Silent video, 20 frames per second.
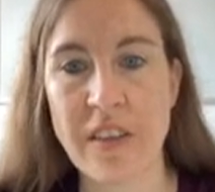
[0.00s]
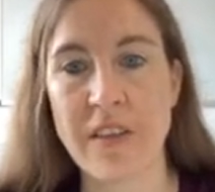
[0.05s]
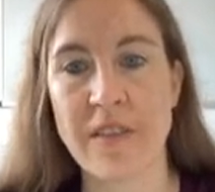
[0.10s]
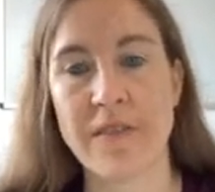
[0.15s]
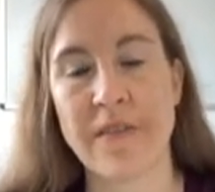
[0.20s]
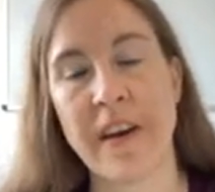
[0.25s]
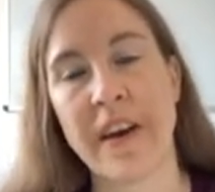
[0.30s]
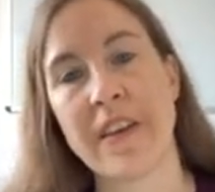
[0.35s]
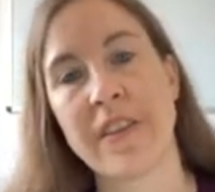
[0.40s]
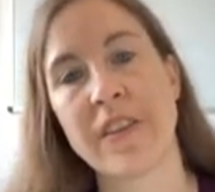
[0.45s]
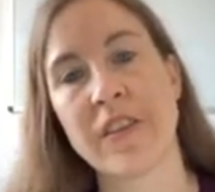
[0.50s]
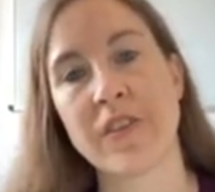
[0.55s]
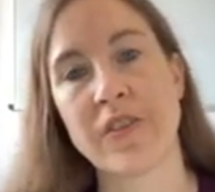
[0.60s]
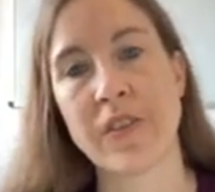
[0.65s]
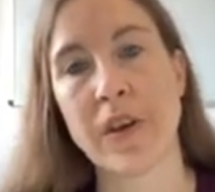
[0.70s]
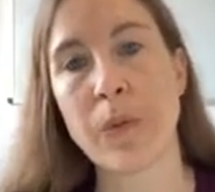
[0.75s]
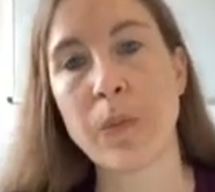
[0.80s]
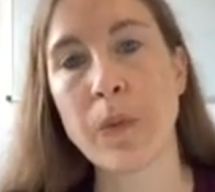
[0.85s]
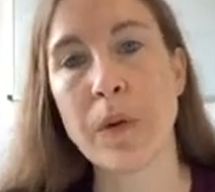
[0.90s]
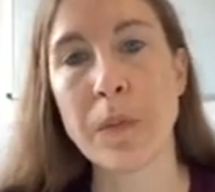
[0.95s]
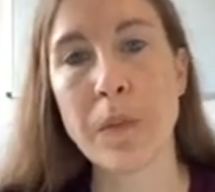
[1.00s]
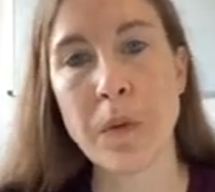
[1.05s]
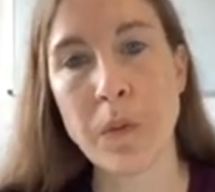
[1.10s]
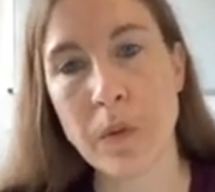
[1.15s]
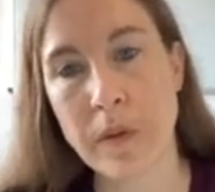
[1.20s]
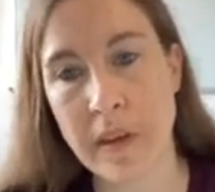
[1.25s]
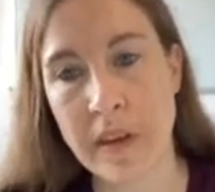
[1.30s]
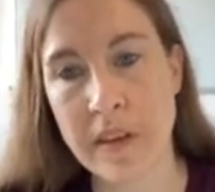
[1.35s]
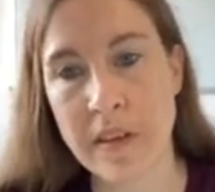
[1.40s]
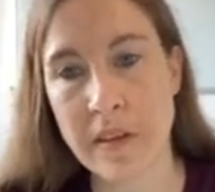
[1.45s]
the fact that some women
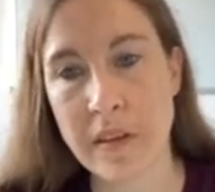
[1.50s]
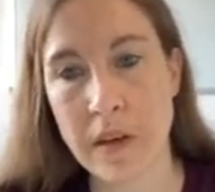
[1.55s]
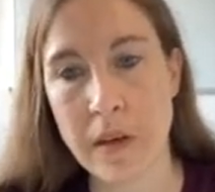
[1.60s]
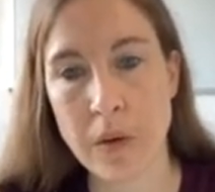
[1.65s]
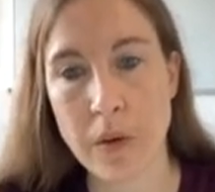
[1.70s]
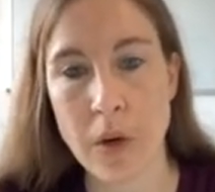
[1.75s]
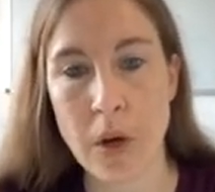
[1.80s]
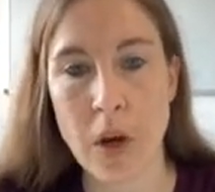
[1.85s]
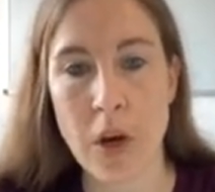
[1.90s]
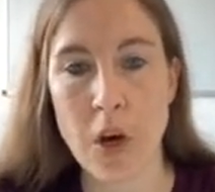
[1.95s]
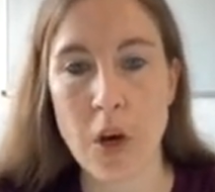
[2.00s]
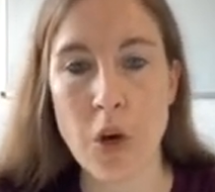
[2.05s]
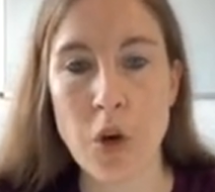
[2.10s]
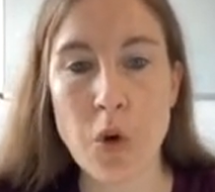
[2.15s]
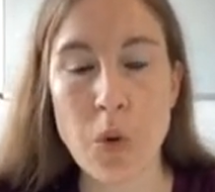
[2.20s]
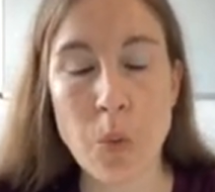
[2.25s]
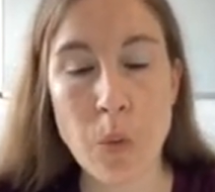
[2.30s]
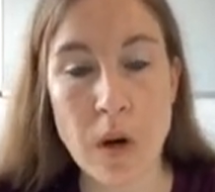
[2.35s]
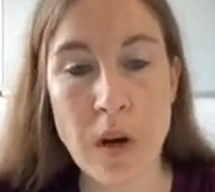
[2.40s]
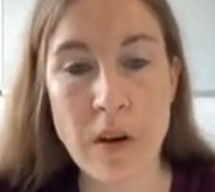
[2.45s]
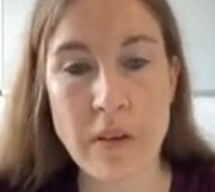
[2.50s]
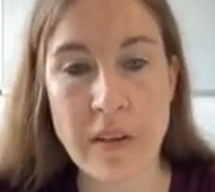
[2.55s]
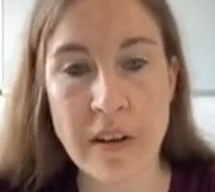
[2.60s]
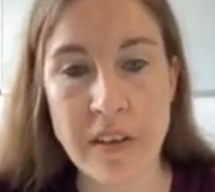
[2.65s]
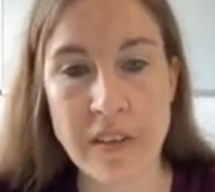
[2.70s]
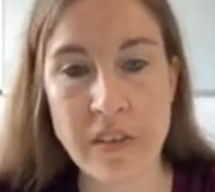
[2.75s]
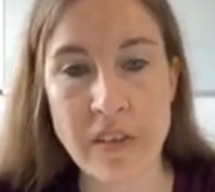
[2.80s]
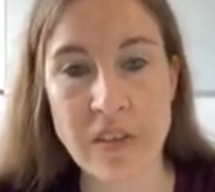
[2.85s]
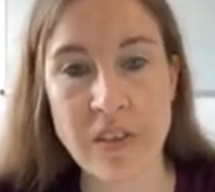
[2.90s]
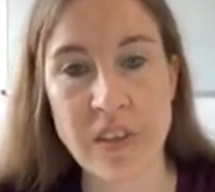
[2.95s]
with endo who were
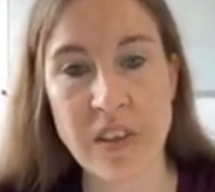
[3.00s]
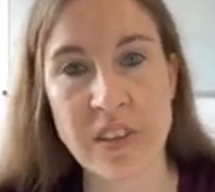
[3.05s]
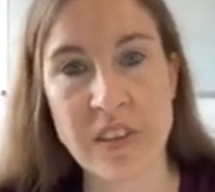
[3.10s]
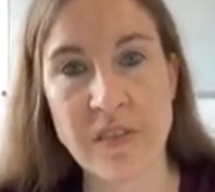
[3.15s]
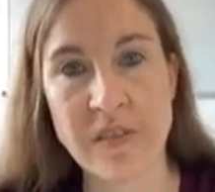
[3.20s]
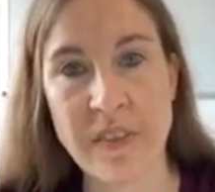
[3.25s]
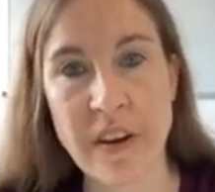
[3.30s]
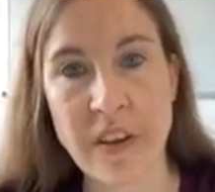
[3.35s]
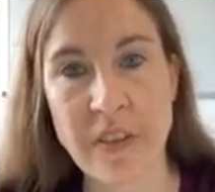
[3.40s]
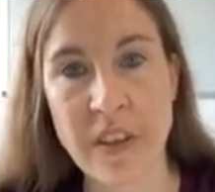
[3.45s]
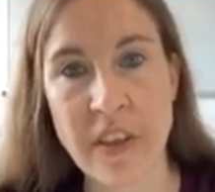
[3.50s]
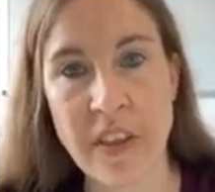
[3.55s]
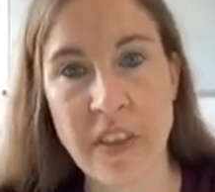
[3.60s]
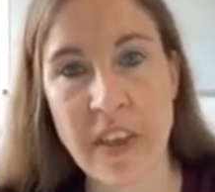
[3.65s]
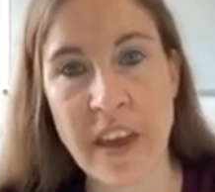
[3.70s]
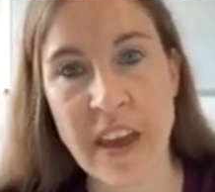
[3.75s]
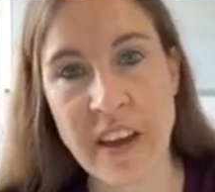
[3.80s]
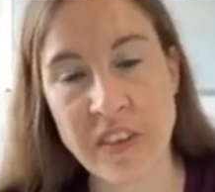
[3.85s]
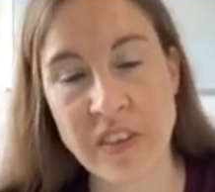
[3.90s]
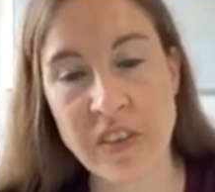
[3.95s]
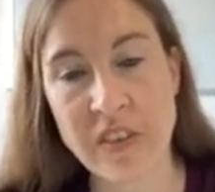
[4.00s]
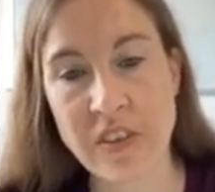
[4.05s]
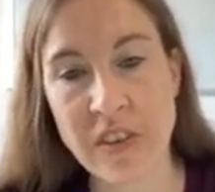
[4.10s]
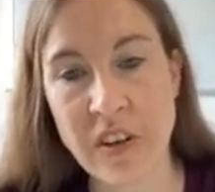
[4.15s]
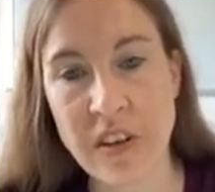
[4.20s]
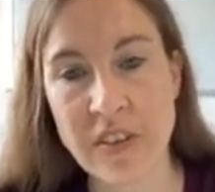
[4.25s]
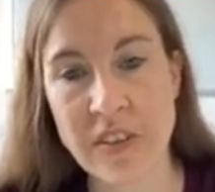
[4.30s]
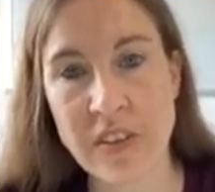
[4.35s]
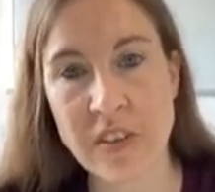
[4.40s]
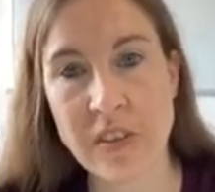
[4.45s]
exercising found that the
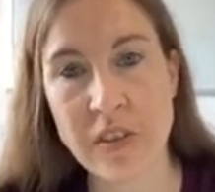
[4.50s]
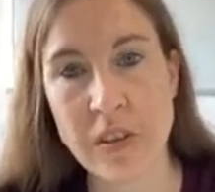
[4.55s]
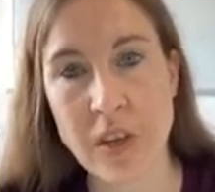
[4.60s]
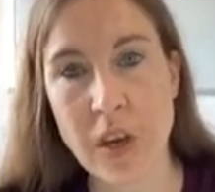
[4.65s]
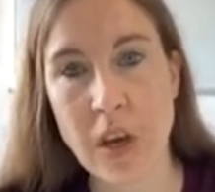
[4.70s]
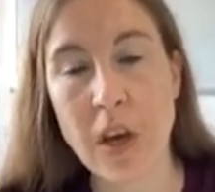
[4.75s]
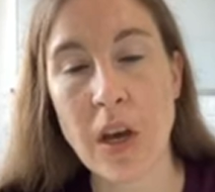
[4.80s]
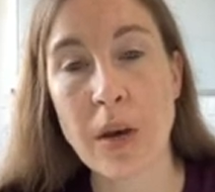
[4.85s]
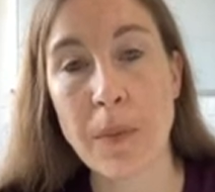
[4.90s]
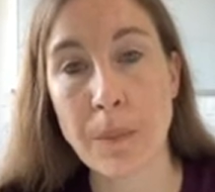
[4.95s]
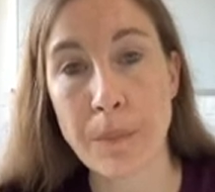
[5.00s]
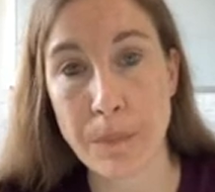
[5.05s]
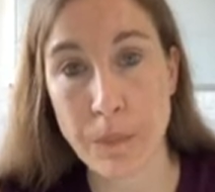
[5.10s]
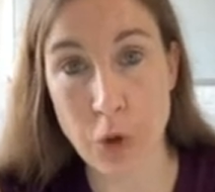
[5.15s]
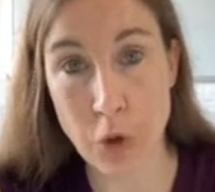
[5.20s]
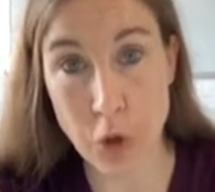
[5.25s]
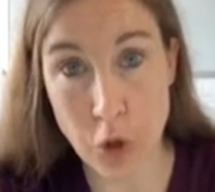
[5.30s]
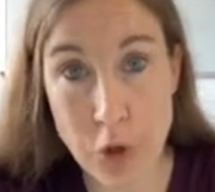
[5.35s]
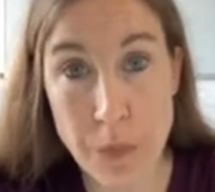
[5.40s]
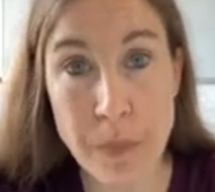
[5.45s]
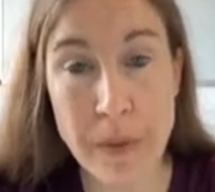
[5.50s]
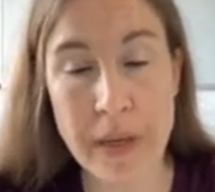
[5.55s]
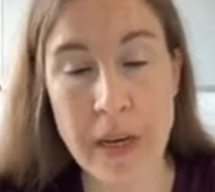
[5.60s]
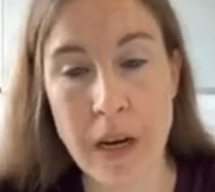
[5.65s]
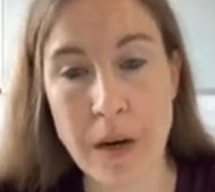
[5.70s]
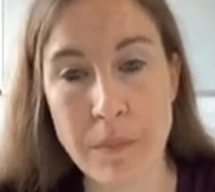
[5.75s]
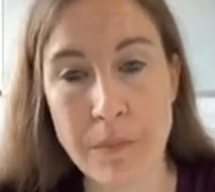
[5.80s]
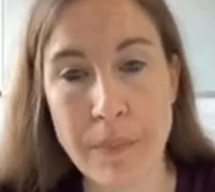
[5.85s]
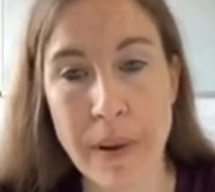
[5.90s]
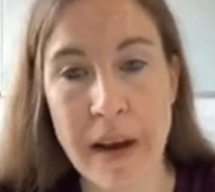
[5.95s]
exercises could
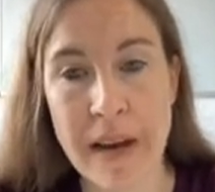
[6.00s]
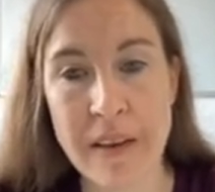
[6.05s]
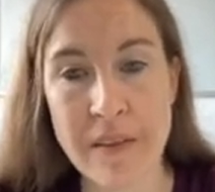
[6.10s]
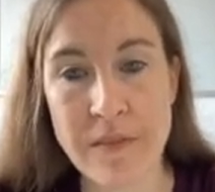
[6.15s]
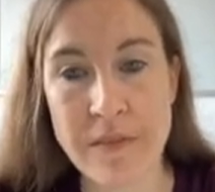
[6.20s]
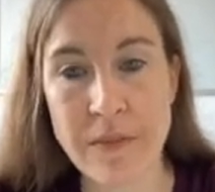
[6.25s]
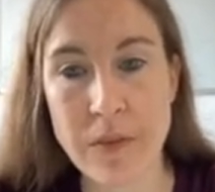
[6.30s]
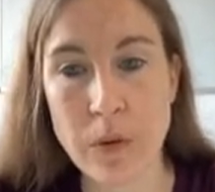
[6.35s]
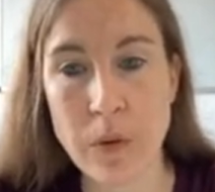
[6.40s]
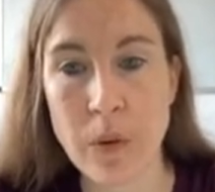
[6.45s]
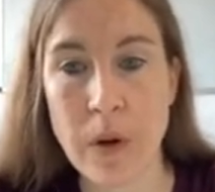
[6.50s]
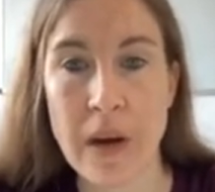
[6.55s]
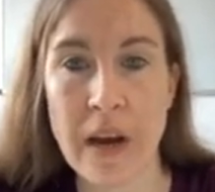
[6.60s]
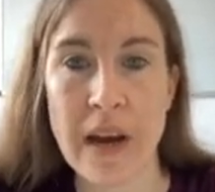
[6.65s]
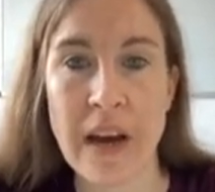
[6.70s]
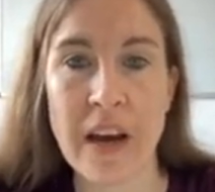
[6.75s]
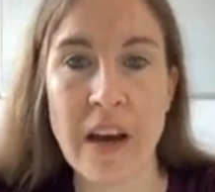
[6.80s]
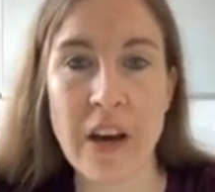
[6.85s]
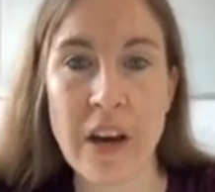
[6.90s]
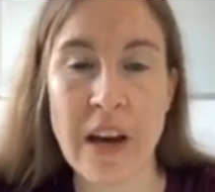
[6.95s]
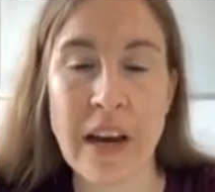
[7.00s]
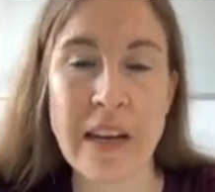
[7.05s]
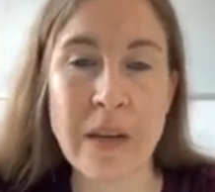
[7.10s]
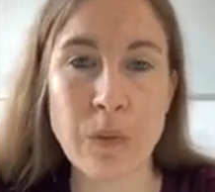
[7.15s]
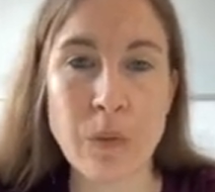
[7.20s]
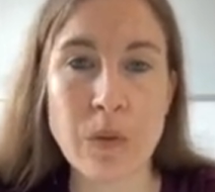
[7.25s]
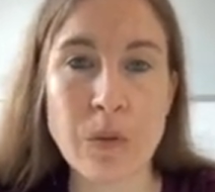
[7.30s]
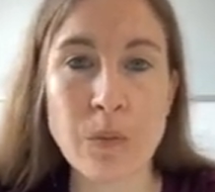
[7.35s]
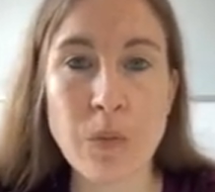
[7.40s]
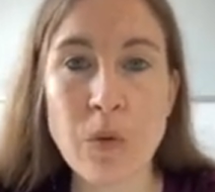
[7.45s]
become painful, and
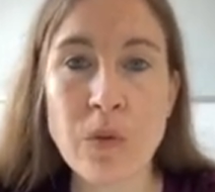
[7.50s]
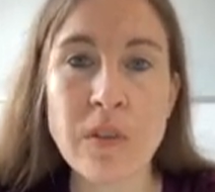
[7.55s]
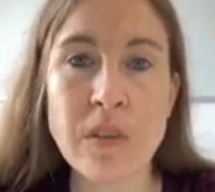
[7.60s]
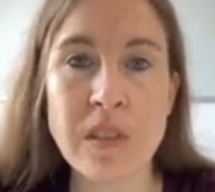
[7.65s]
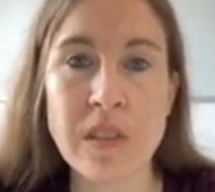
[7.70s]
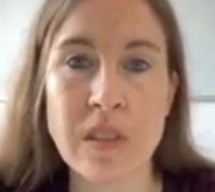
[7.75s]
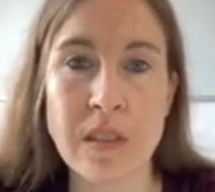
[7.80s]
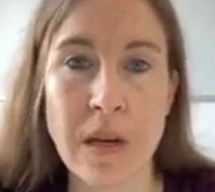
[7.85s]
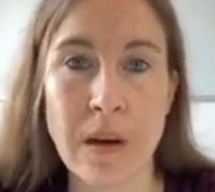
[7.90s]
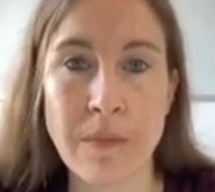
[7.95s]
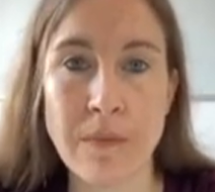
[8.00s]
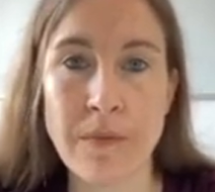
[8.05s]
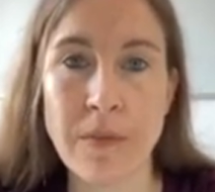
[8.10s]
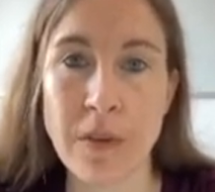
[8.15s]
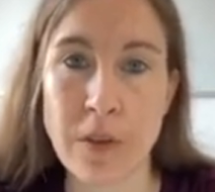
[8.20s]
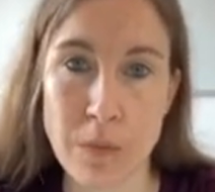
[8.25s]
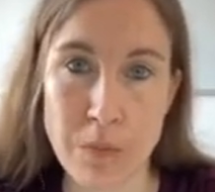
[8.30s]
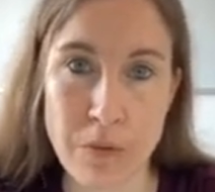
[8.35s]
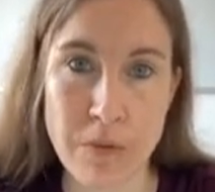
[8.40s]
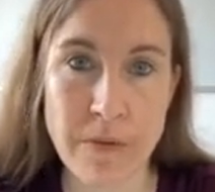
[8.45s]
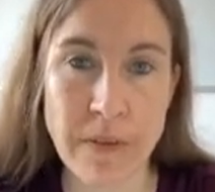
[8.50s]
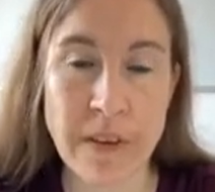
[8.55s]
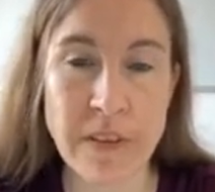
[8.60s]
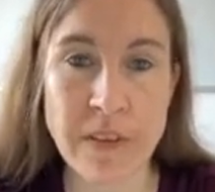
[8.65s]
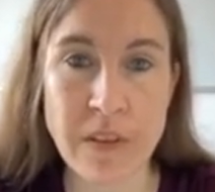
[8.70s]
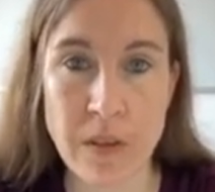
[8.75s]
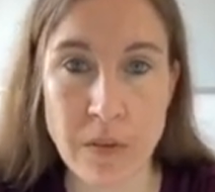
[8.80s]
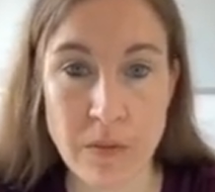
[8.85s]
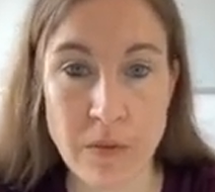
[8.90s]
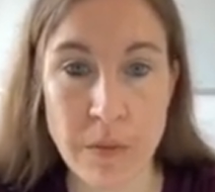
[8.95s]
it was more the discomfort that
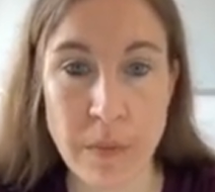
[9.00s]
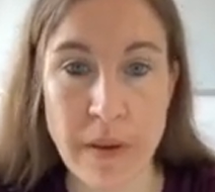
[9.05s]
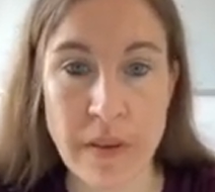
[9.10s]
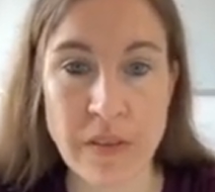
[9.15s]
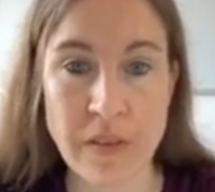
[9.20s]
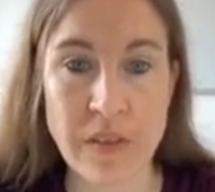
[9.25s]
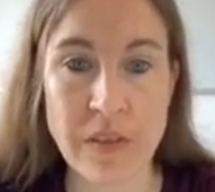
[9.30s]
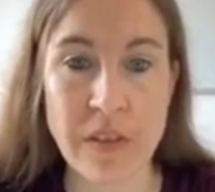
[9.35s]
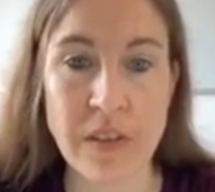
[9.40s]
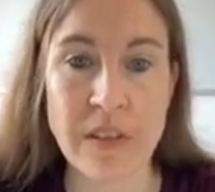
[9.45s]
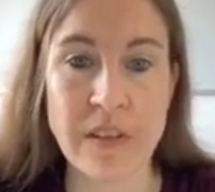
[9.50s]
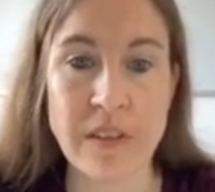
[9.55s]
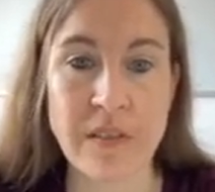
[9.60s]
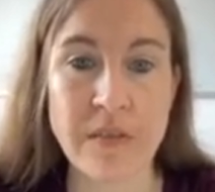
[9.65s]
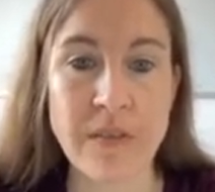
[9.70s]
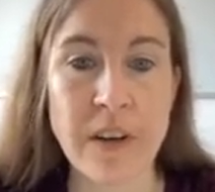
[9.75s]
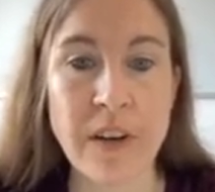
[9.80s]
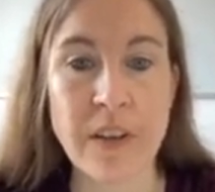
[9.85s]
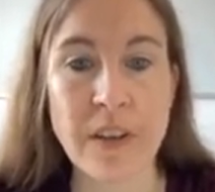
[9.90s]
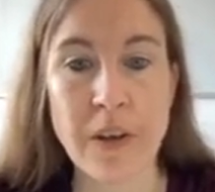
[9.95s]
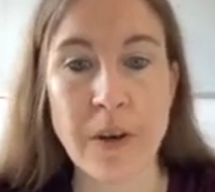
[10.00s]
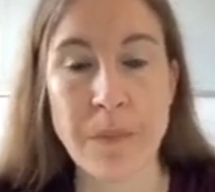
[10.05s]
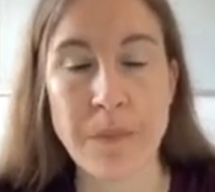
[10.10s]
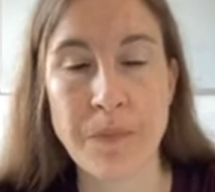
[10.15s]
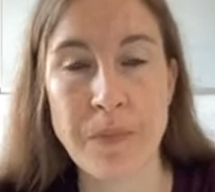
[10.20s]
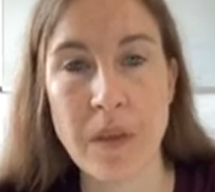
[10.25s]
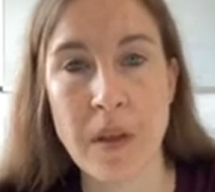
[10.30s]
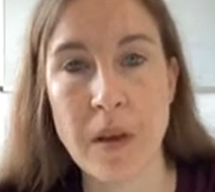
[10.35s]
prevented them from exercising further.